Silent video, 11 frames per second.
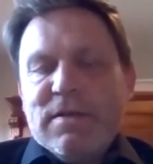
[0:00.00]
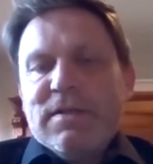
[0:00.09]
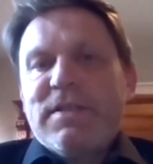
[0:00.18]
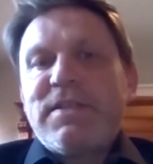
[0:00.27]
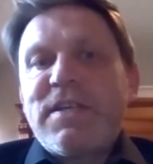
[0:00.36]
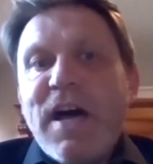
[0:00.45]

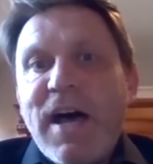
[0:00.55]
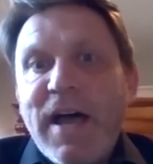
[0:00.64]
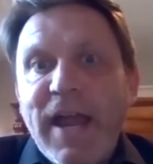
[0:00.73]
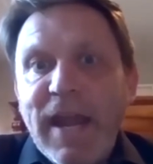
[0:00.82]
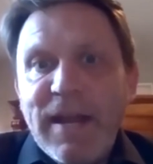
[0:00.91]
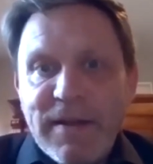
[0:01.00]

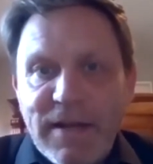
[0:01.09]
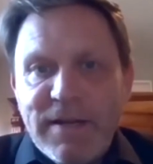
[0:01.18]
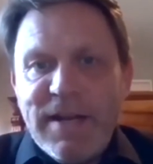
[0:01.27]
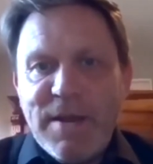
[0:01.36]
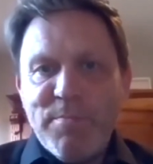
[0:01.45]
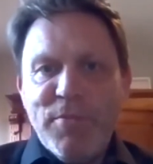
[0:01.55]
sky in
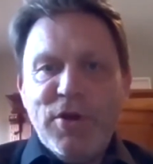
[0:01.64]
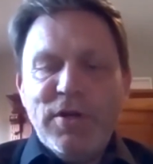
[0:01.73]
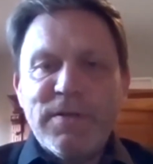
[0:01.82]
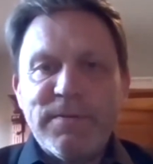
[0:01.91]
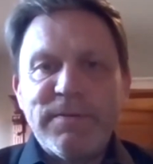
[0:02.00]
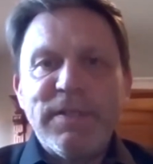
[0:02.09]
Hamburg
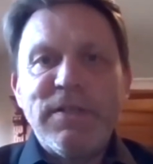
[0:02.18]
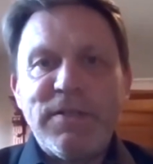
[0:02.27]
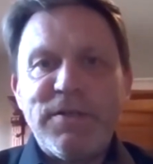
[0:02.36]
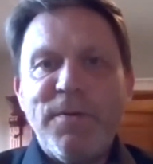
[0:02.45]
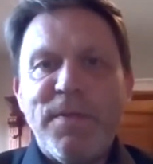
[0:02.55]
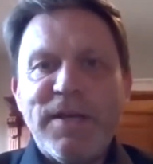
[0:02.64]
in
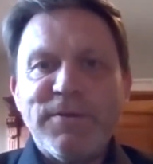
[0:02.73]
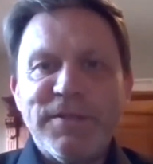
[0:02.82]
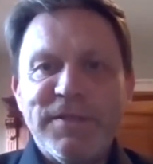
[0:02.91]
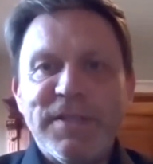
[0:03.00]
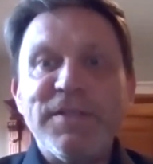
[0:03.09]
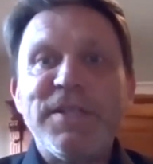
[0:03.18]

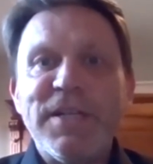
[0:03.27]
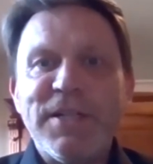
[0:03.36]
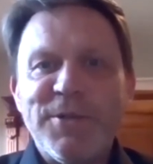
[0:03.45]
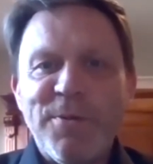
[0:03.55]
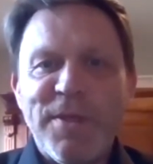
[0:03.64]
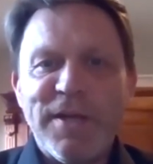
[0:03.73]
until
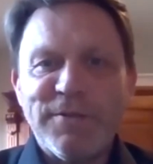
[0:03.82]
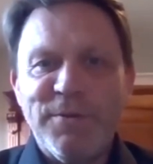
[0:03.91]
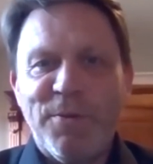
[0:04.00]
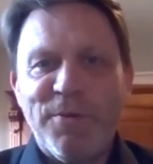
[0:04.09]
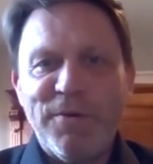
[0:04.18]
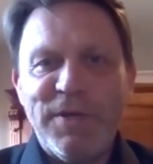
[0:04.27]

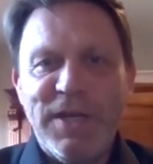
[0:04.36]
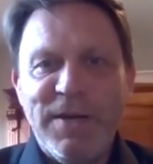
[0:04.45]
2030.